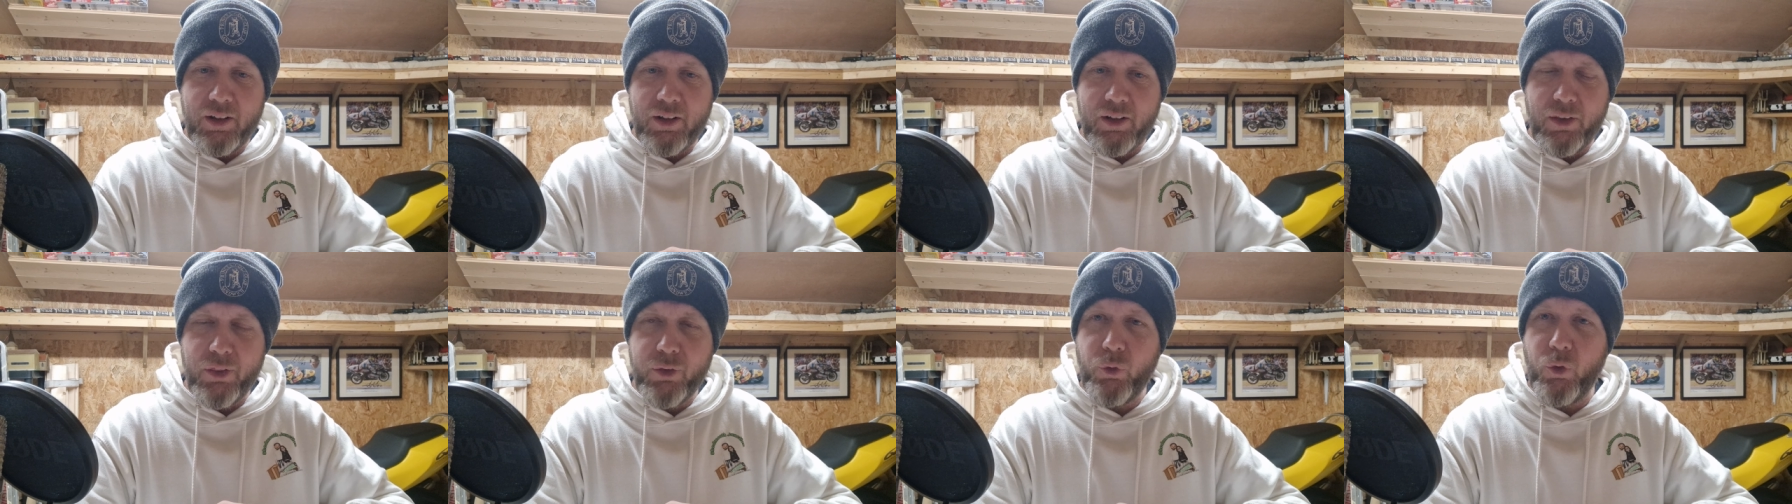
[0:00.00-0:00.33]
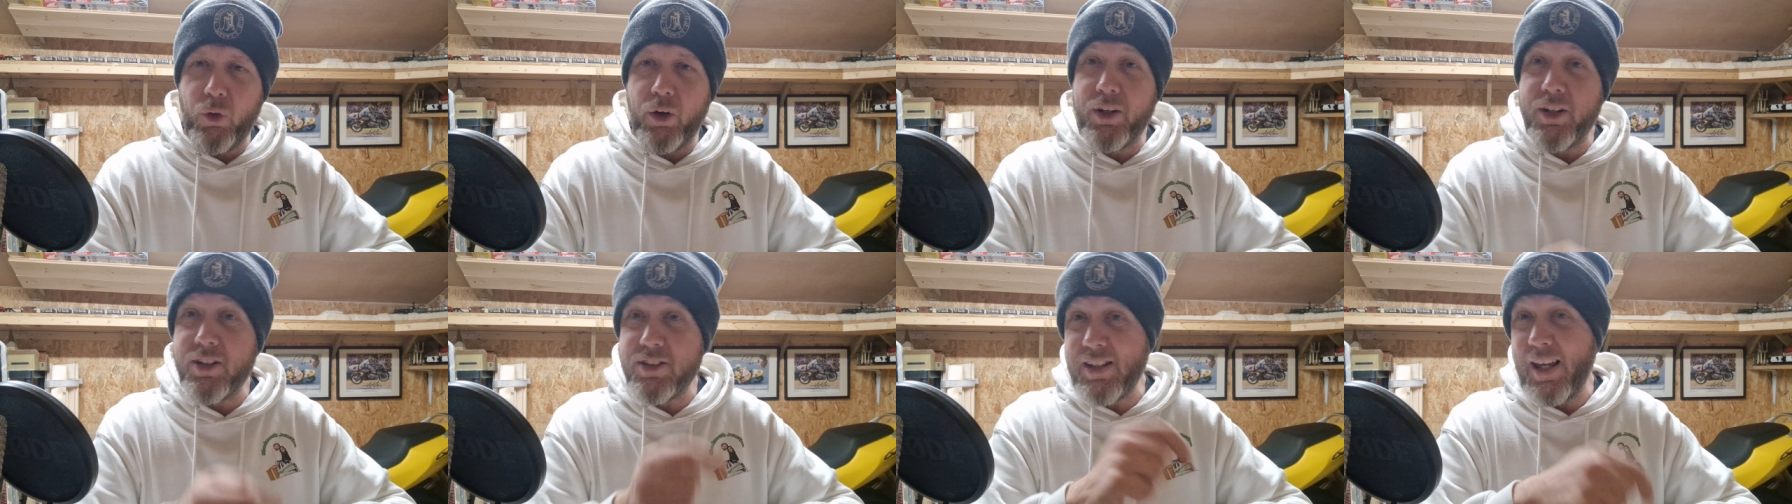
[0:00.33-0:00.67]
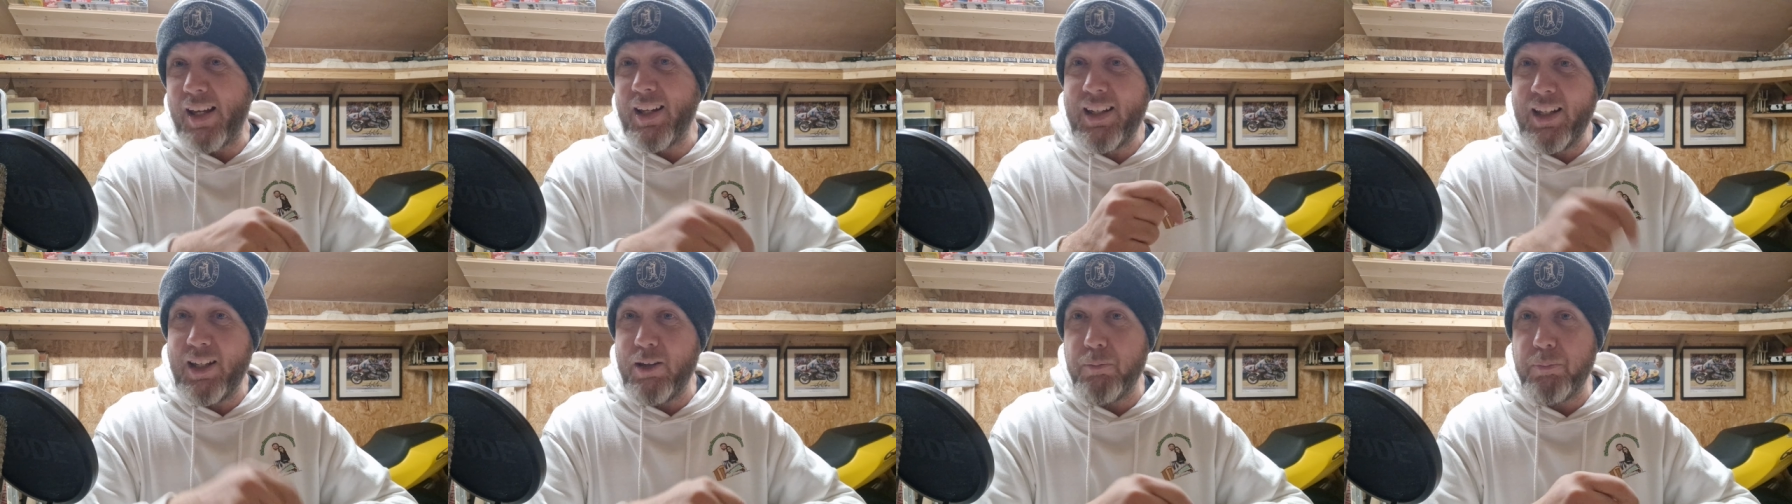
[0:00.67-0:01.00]
I thought I could
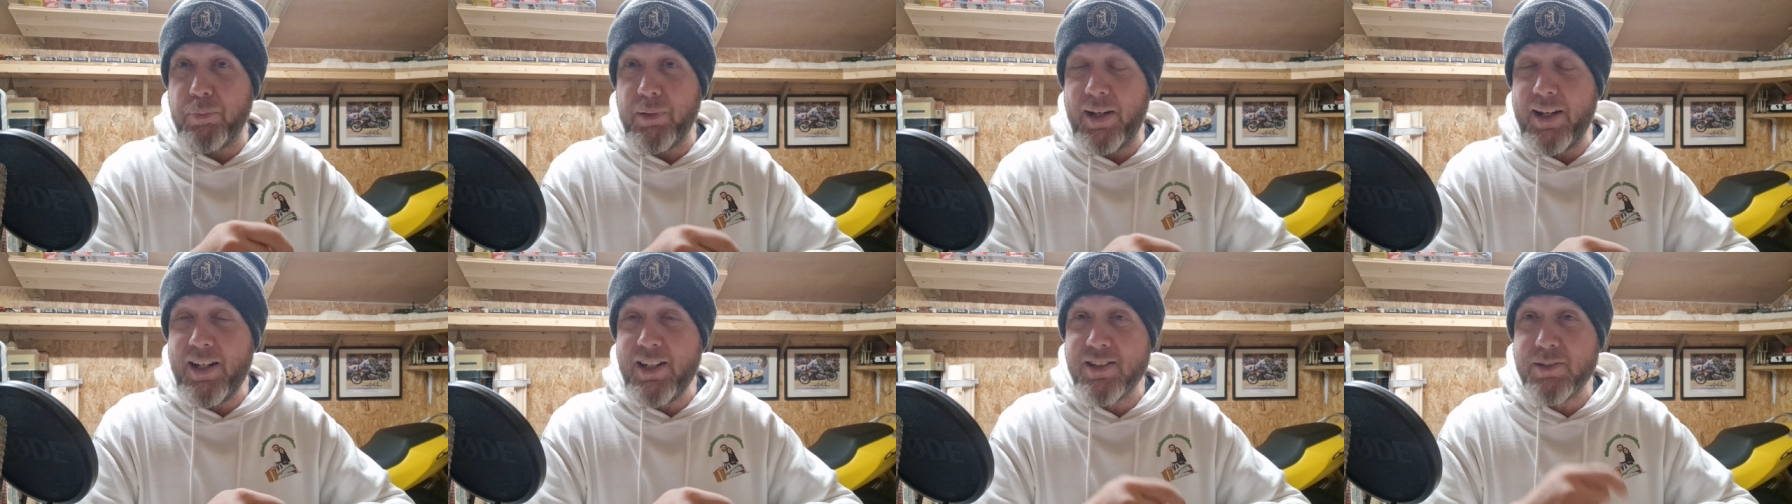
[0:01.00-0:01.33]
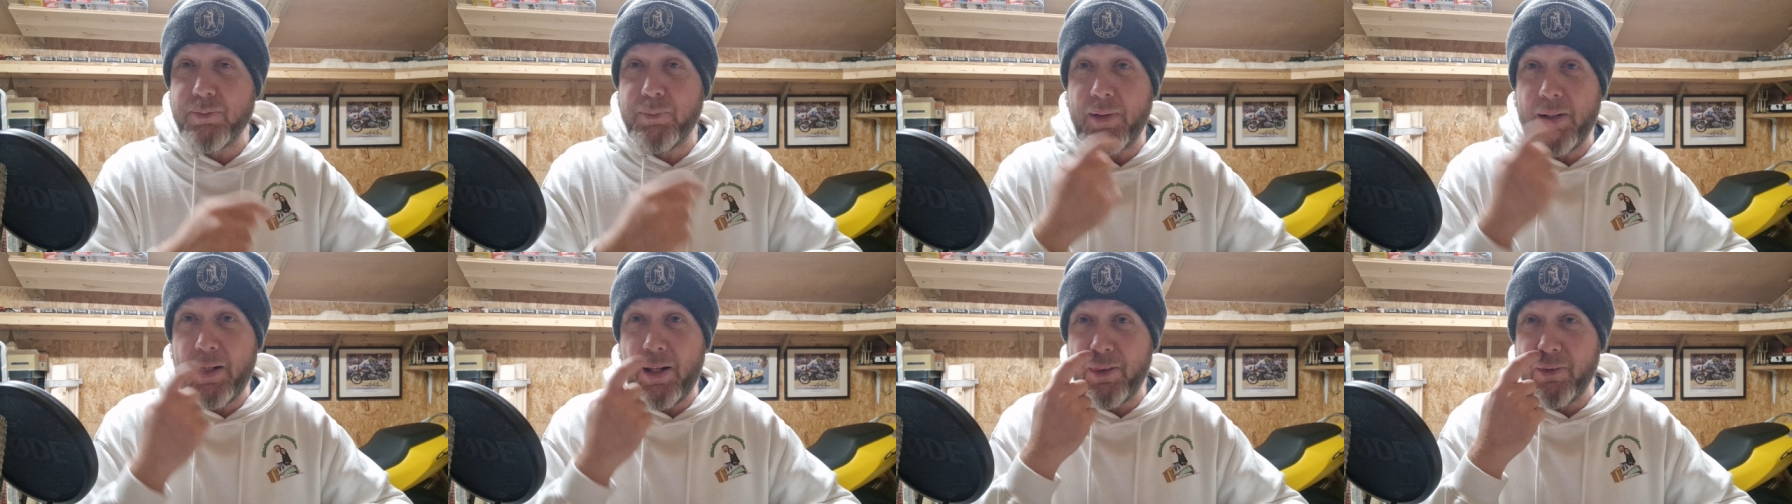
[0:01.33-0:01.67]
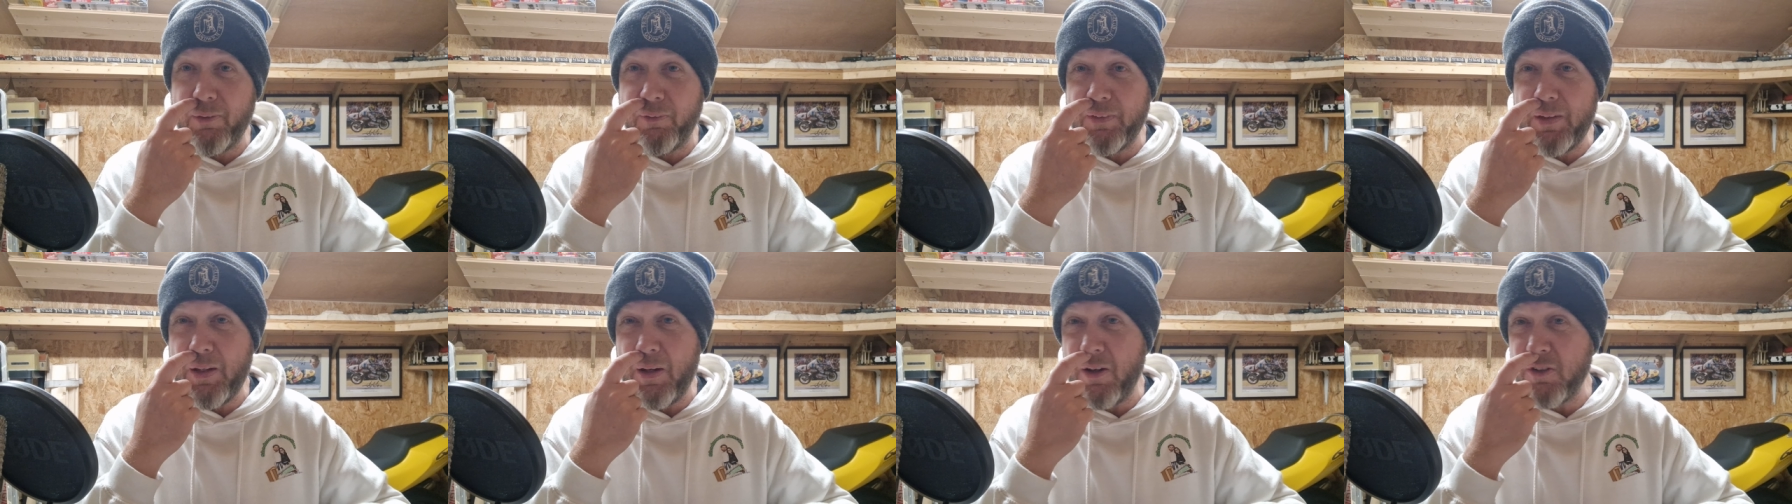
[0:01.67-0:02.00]
tack it in place, but then I
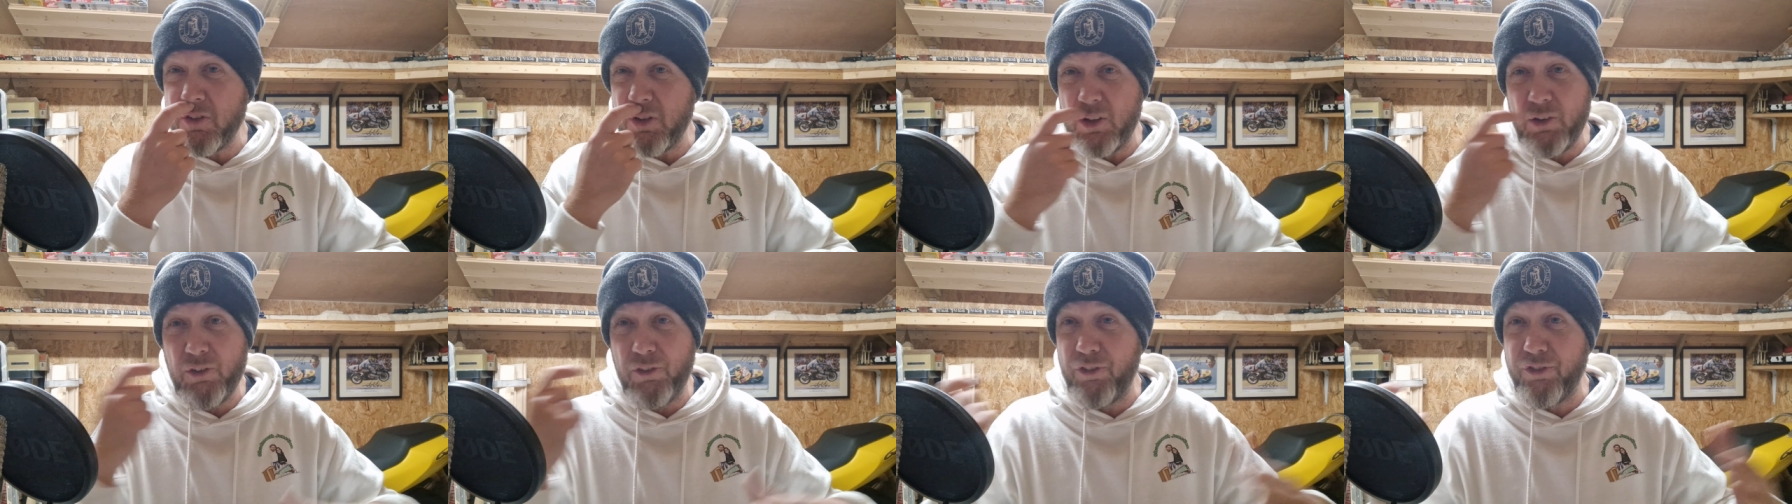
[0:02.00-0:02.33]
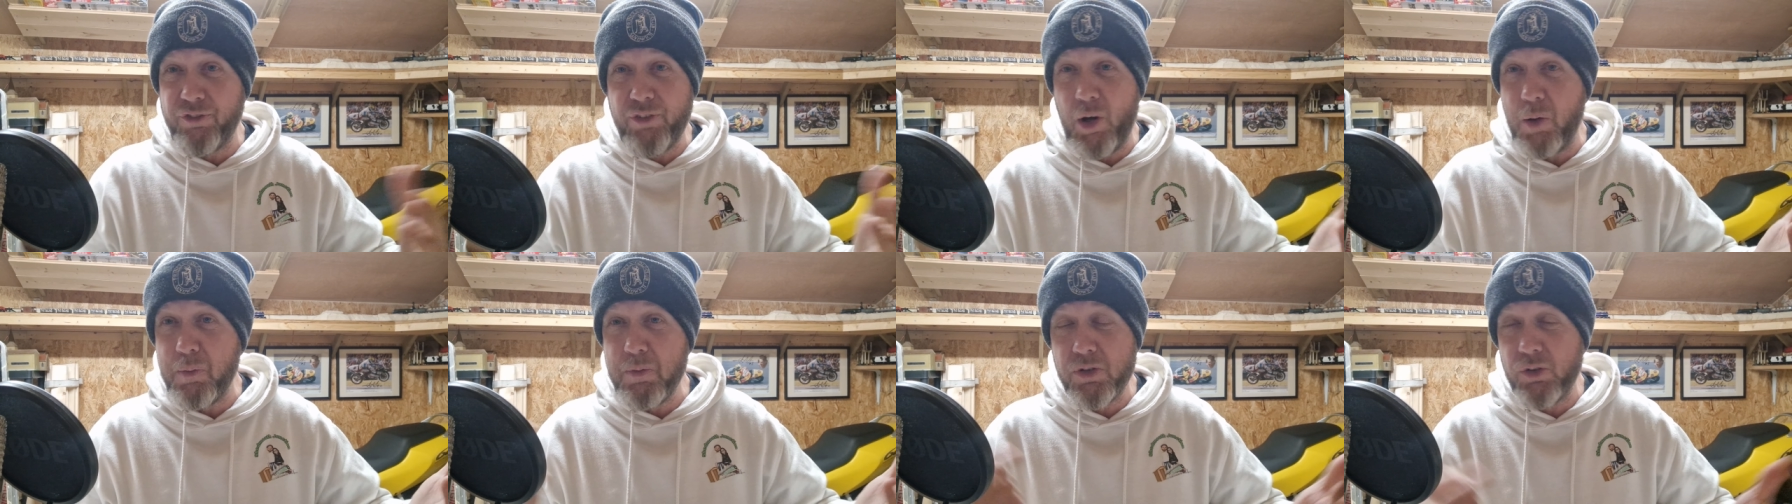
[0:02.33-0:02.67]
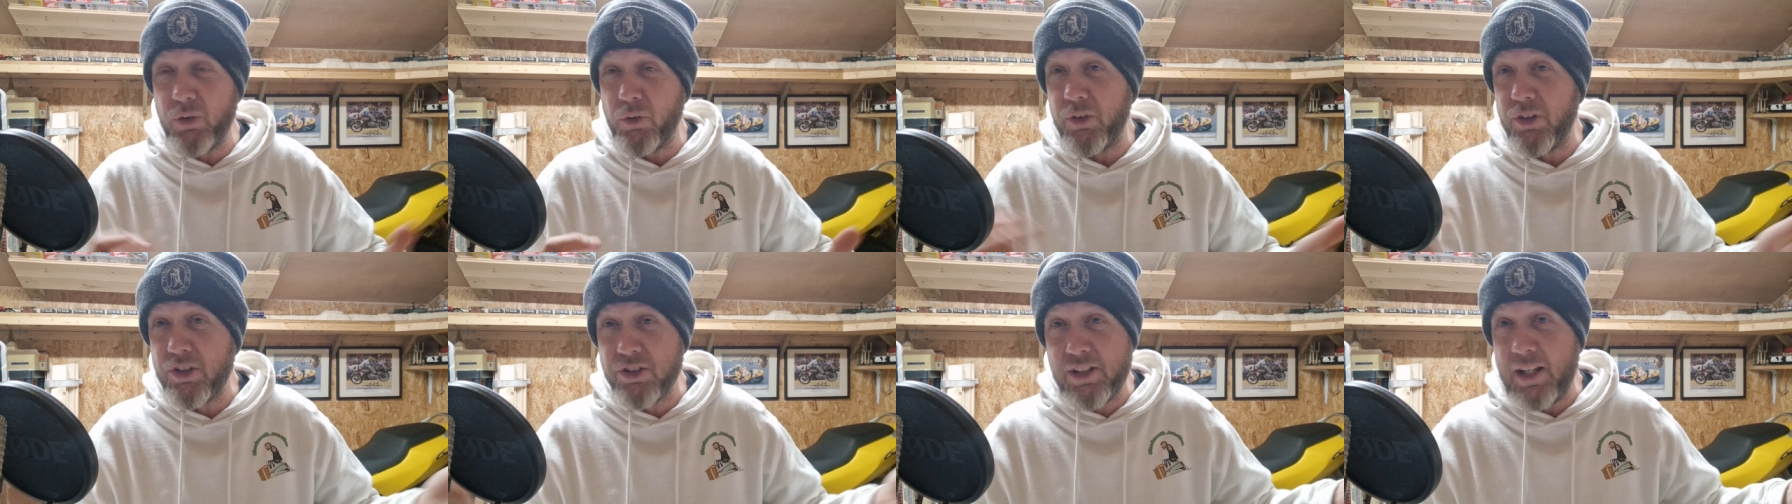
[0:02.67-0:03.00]
thought no, it's only on foam. It's
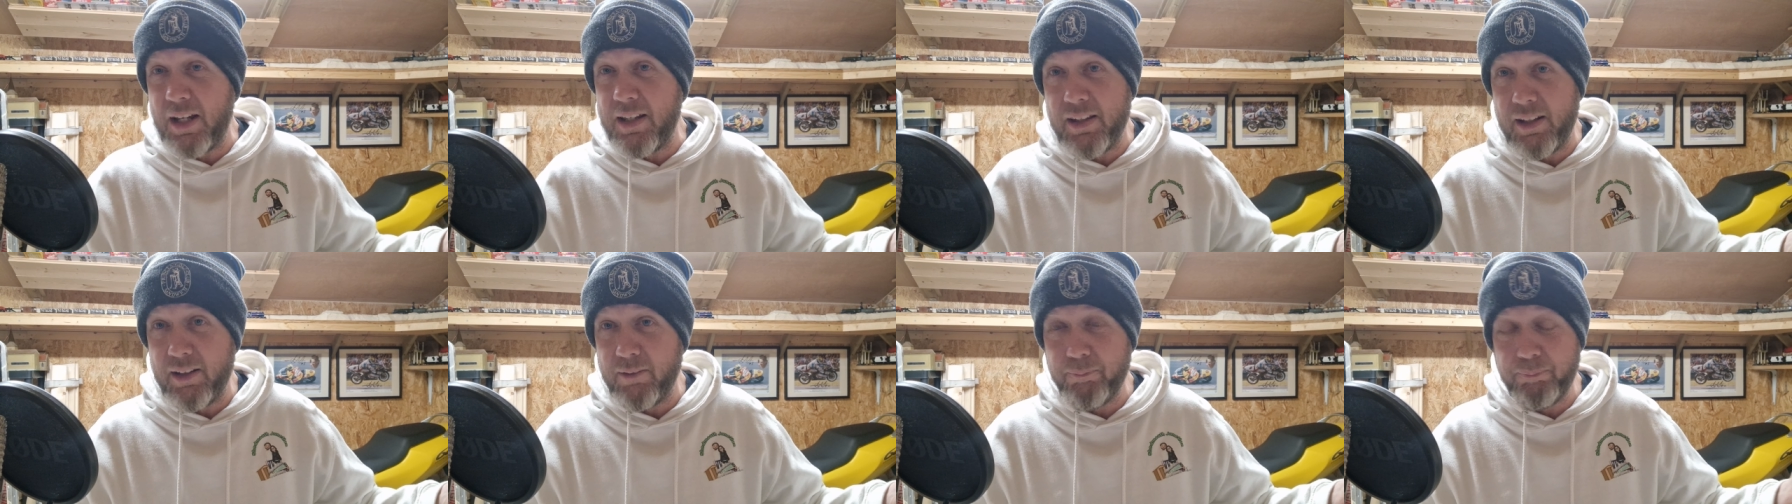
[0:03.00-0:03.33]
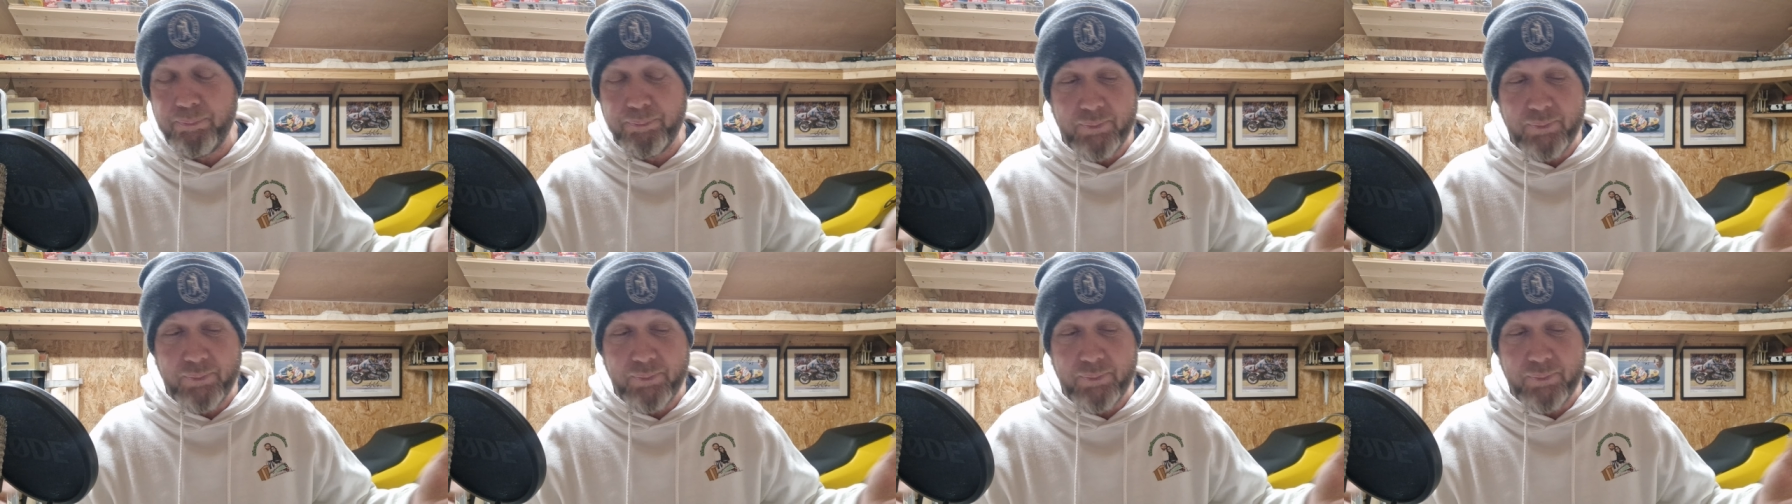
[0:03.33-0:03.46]
not going to stay there.